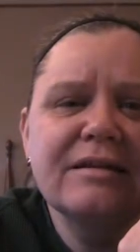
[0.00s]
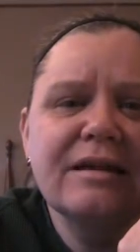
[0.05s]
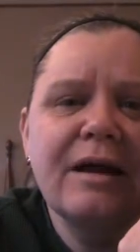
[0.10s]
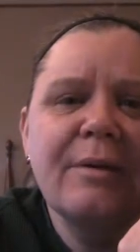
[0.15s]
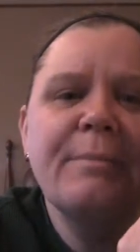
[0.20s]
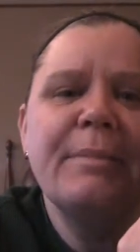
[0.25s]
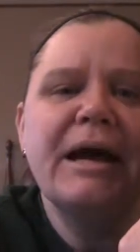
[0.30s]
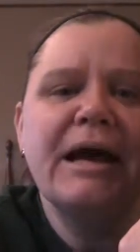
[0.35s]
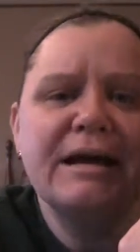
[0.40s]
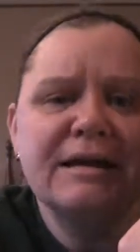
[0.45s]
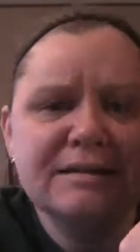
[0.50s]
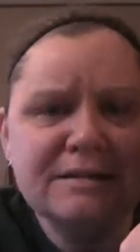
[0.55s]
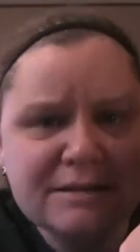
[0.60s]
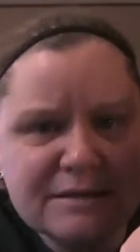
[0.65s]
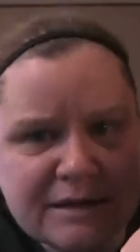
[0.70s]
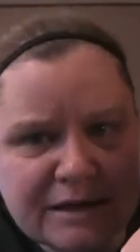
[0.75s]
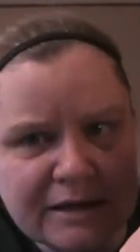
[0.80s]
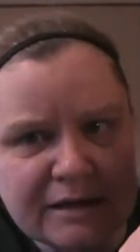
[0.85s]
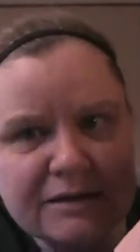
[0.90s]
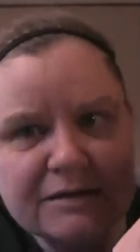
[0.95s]

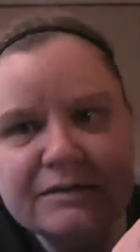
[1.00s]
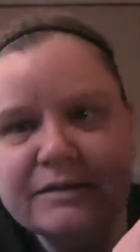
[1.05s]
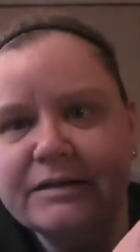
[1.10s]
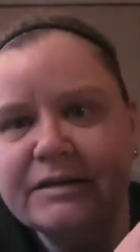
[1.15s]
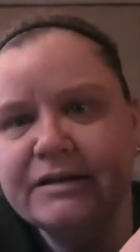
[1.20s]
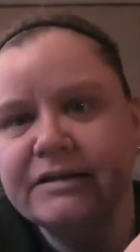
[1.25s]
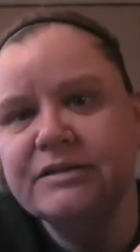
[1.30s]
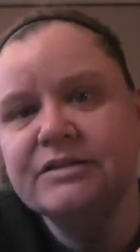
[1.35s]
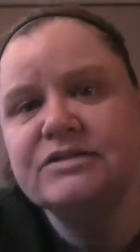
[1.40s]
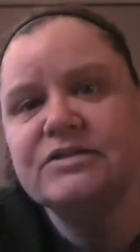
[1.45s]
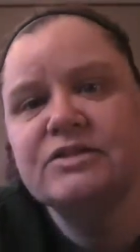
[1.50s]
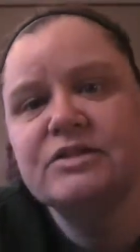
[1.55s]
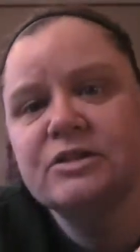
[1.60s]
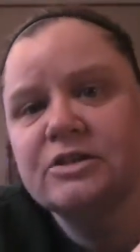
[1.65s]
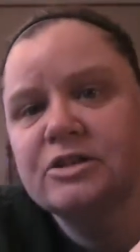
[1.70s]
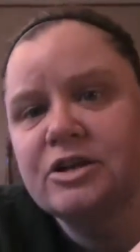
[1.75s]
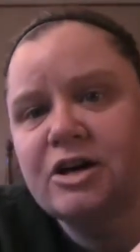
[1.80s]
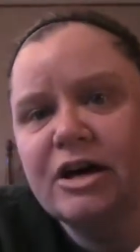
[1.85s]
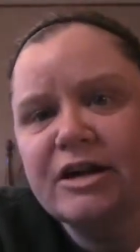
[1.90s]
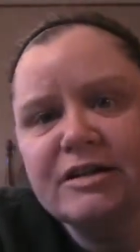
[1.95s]
pastel. It is
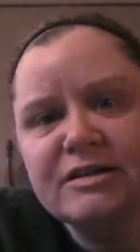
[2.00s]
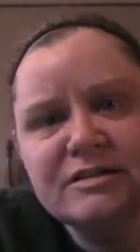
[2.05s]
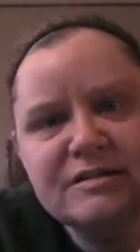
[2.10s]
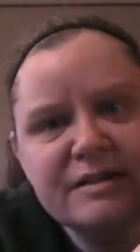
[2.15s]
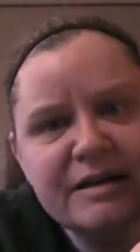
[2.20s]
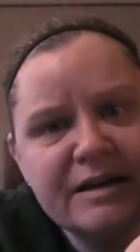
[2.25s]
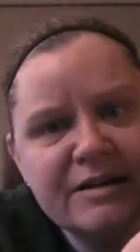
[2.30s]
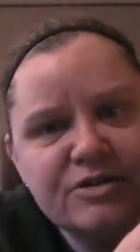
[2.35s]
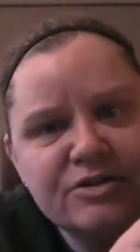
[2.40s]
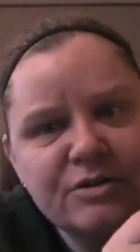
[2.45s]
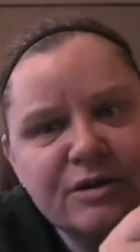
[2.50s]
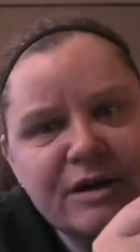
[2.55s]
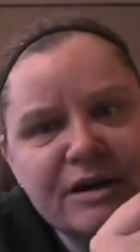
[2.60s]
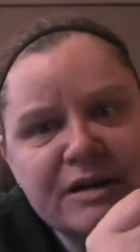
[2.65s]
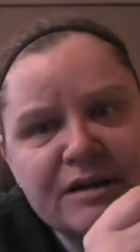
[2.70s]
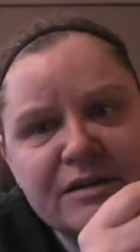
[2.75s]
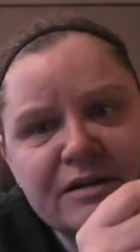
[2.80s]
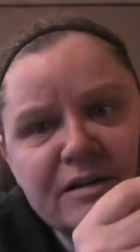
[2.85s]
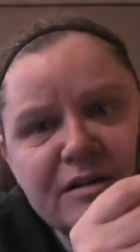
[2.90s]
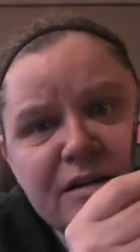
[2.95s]
not as
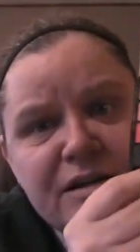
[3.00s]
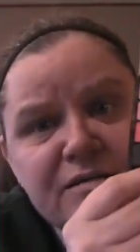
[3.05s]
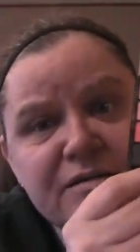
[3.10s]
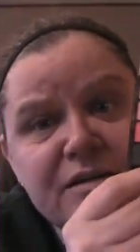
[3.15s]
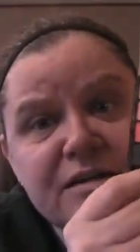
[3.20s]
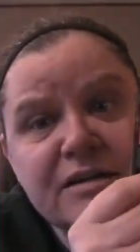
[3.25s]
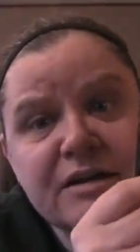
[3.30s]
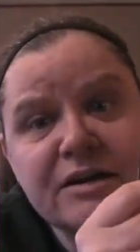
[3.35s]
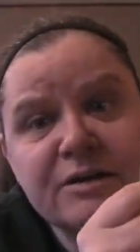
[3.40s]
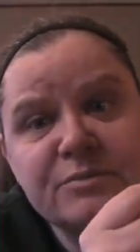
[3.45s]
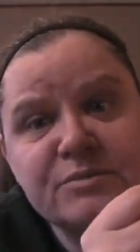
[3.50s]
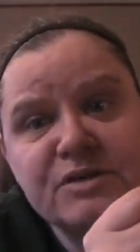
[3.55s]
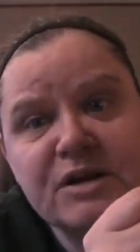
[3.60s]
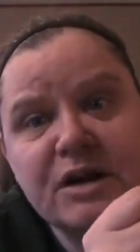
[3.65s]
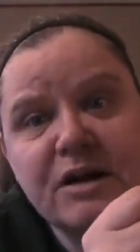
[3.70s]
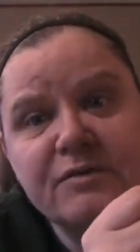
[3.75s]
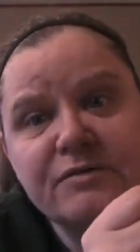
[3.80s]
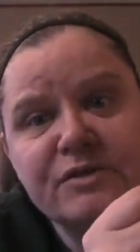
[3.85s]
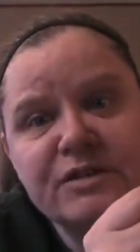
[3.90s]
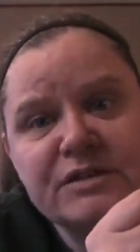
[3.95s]
saturated as it comes
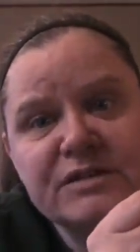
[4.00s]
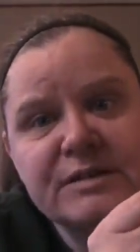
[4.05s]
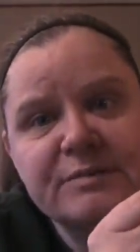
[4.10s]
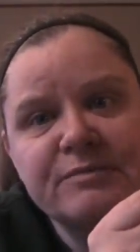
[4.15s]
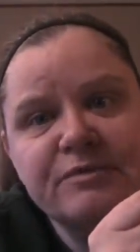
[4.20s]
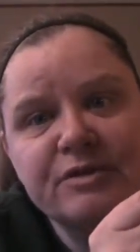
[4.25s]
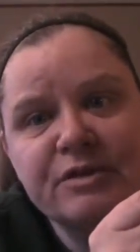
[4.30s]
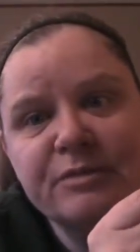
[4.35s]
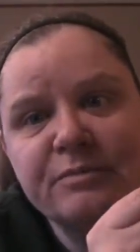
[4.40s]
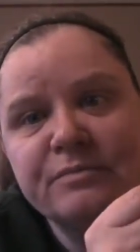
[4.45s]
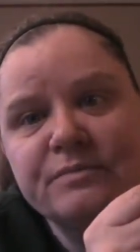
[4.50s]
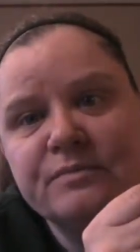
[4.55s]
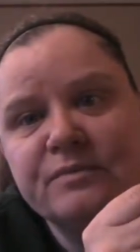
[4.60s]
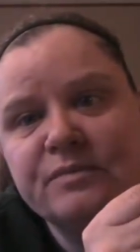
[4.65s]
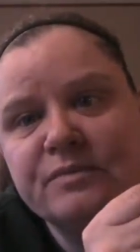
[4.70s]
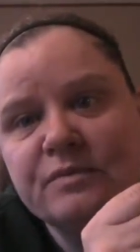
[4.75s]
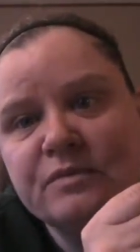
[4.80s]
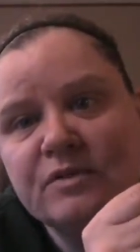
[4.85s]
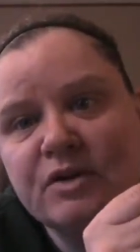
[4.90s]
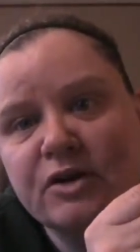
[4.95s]
off, except for the
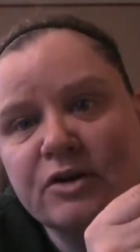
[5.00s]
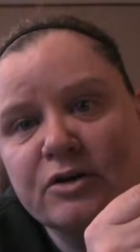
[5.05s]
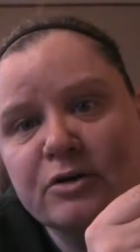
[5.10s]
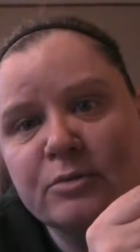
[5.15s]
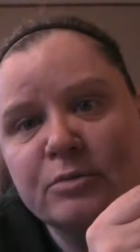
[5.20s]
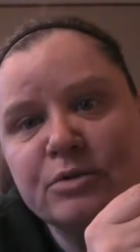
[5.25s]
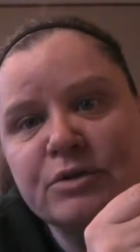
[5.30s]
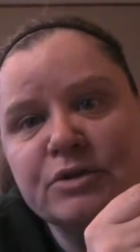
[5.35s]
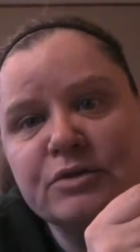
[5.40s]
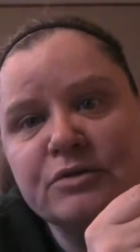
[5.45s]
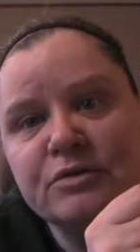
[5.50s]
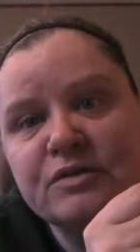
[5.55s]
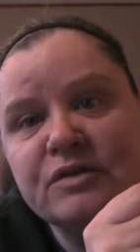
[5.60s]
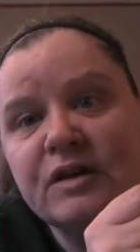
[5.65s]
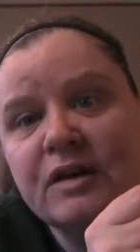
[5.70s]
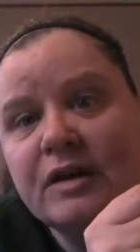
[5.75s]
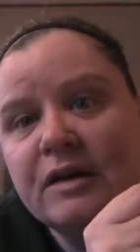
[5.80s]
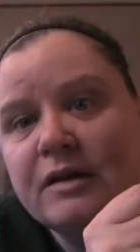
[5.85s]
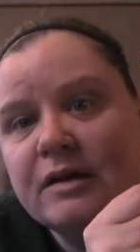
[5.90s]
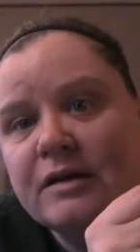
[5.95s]
darker blues.
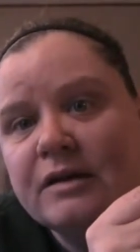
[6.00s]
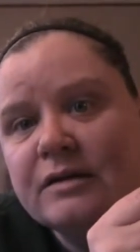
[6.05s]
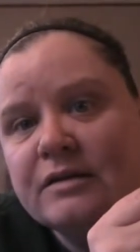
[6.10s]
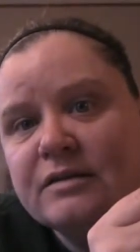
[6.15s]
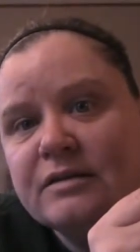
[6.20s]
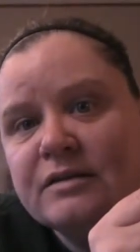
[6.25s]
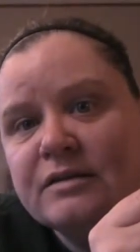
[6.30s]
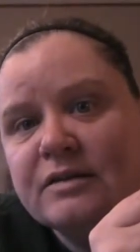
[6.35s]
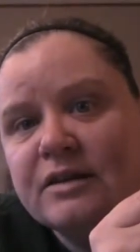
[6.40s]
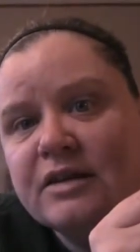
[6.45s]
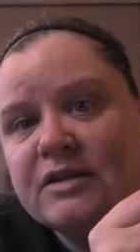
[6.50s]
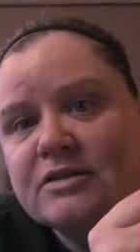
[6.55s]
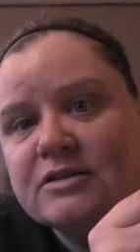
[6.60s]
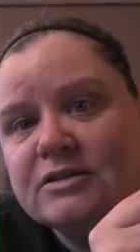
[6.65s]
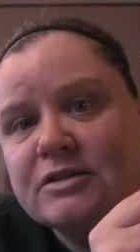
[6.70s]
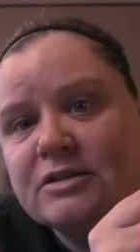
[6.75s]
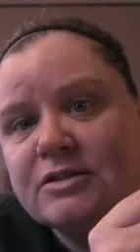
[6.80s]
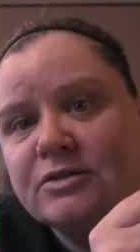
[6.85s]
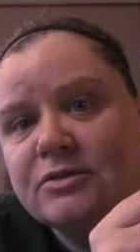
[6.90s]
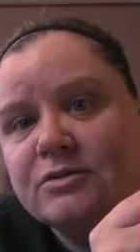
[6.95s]
These
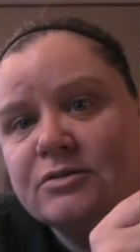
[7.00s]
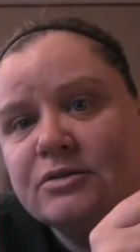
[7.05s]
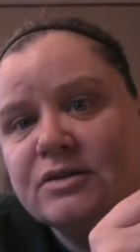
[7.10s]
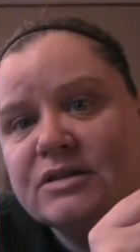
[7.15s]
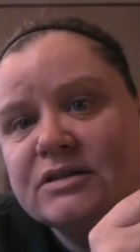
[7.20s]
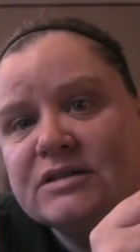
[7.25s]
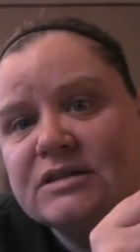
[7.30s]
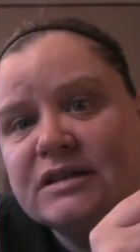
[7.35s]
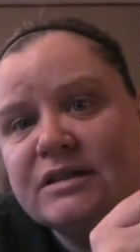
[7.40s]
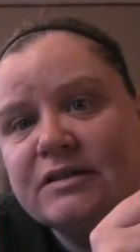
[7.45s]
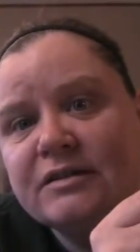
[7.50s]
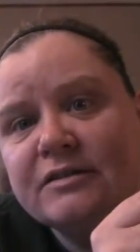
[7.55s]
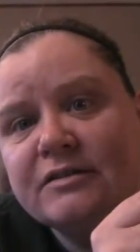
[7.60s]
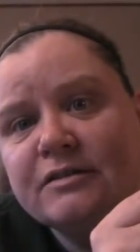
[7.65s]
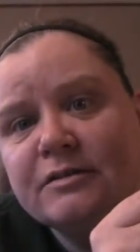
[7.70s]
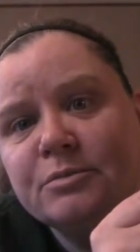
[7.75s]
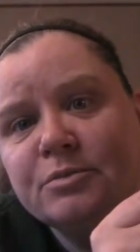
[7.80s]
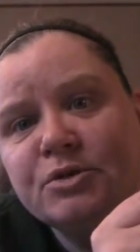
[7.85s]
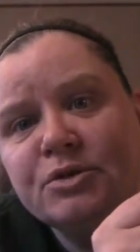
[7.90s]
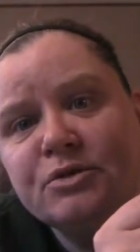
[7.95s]
two, the teal
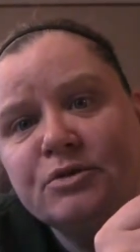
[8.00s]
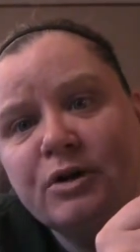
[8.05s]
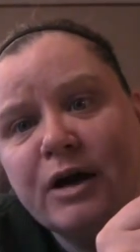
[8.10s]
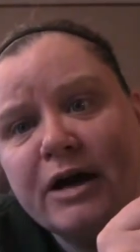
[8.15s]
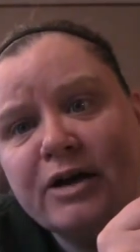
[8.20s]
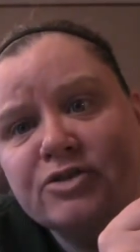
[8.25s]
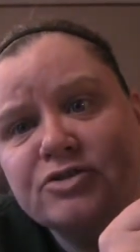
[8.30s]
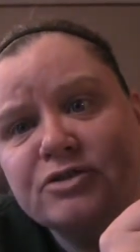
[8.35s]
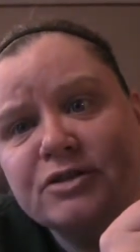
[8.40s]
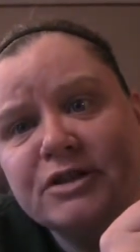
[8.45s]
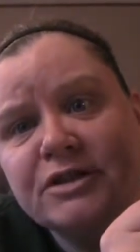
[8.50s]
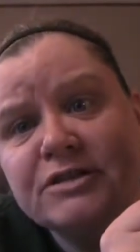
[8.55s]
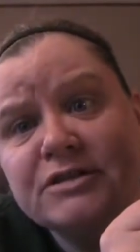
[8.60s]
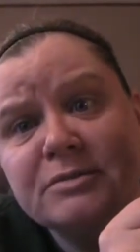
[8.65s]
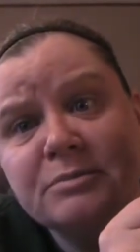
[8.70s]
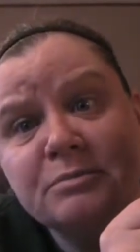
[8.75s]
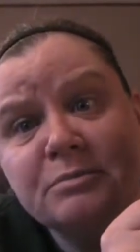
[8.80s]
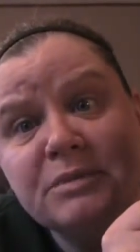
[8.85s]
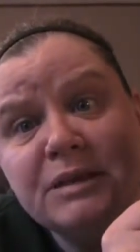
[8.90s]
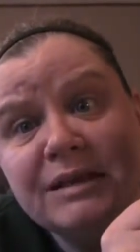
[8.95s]
and the blue, actually, to
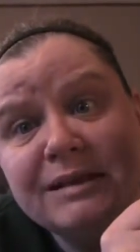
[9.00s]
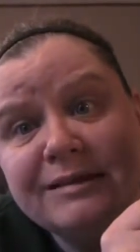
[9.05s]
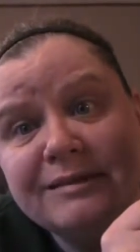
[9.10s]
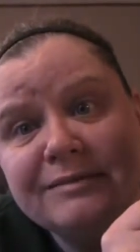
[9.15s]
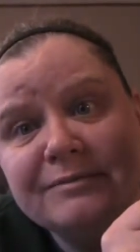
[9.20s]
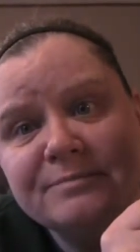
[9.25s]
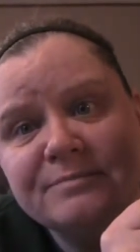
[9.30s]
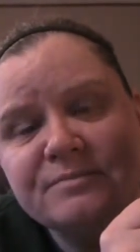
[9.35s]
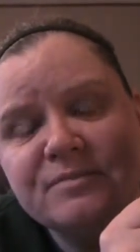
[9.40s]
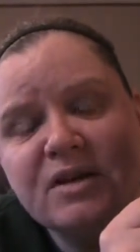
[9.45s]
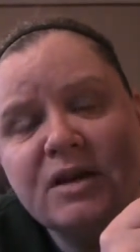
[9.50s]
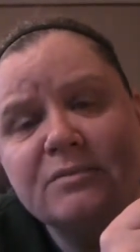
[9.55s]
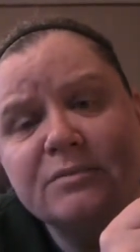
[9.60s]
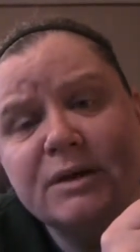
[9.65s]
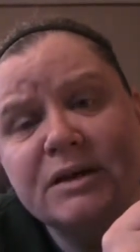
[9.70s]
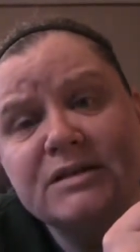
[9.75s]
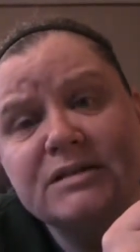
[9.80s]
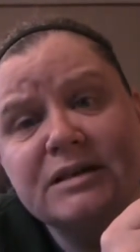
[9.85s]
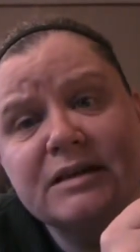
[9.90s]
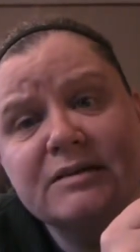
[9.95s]
me, on
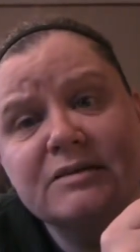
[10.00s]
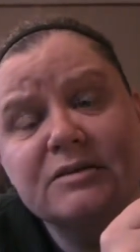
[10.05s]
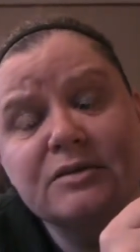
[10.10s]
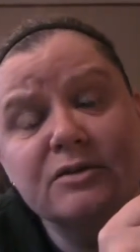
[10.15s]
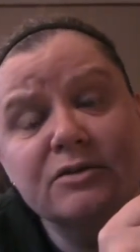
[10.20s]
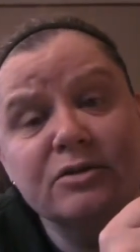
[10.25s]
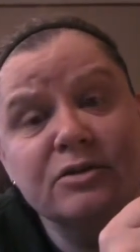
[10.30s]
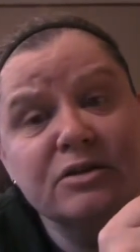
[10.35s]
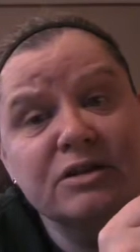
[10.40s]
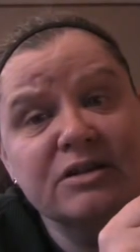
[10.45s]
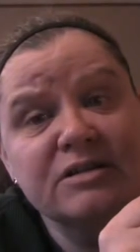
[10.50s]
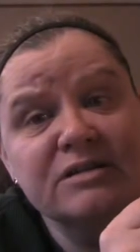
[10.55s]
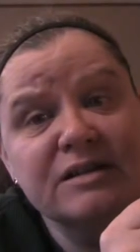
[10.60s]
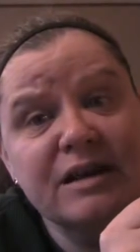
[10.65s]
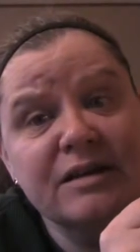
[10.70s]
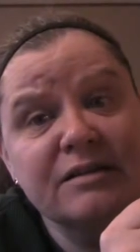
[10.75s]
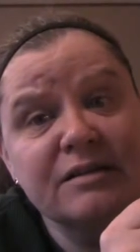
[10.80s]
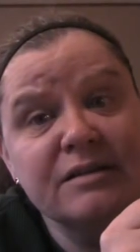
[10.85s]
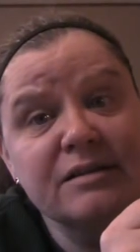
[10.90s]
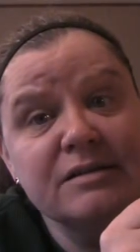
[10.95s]
my skin tone, look
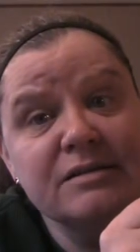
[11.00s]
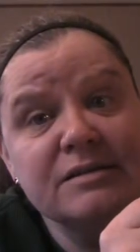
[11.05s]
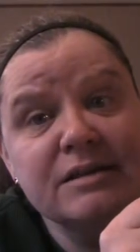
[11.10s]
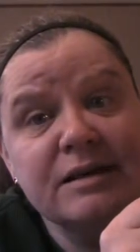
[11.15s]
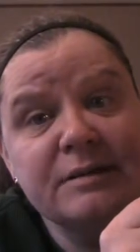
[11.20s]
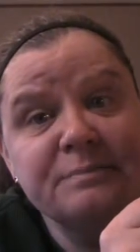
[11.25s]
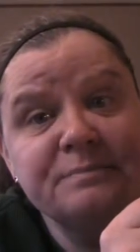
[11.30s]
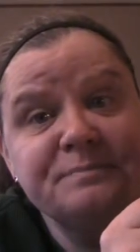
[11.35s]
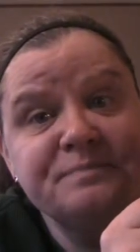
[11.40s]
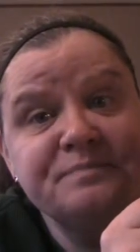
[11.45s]
exactly the same.